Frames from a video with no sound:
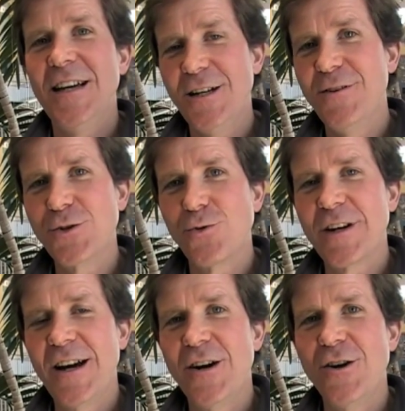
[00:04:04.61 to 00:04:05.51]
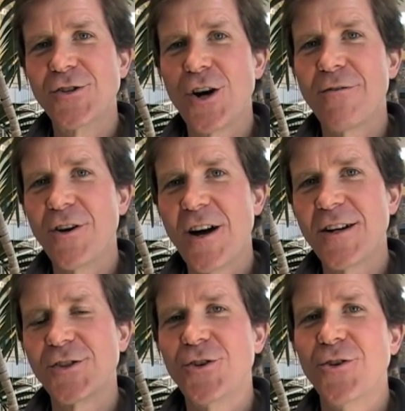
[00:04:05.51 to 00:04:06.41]
individual carriers over a
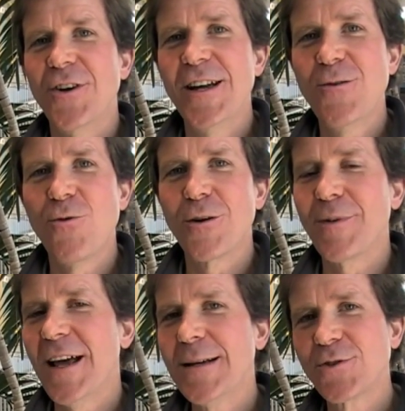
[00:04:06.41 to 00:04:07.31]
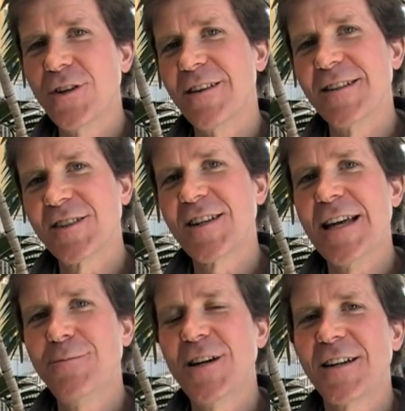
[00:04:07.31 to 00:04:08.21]
non-secure network, but absolutely that
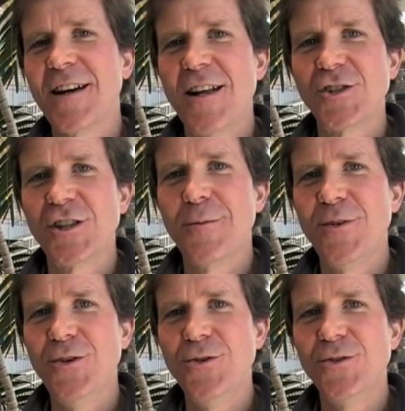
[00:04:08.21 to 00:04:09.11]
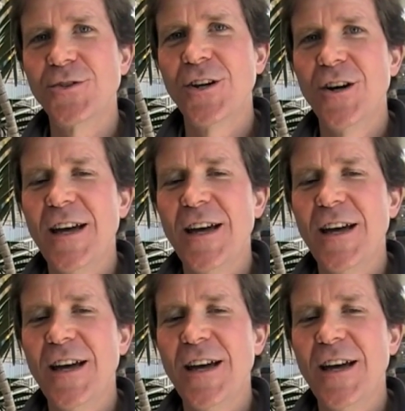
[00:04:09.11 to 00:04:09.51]
same technology can be used